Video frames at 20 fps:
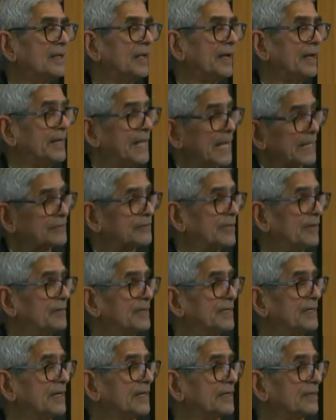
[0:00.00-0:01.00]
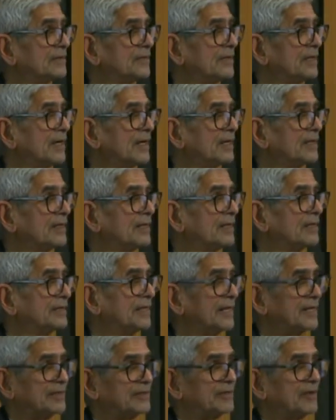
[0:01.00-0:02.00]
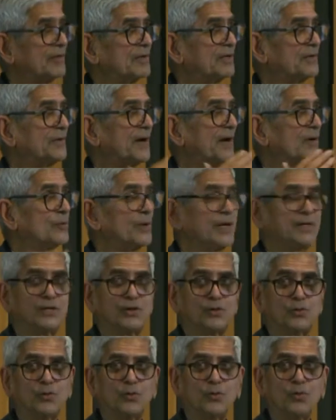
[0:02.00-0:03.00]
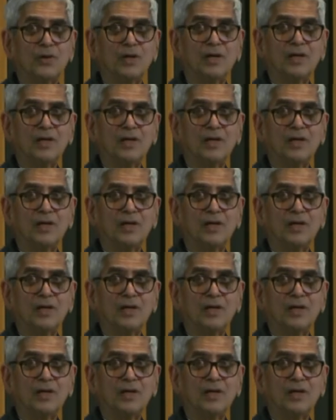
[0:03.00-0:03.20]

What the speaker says: In the next 7 years, that is 75 to 82,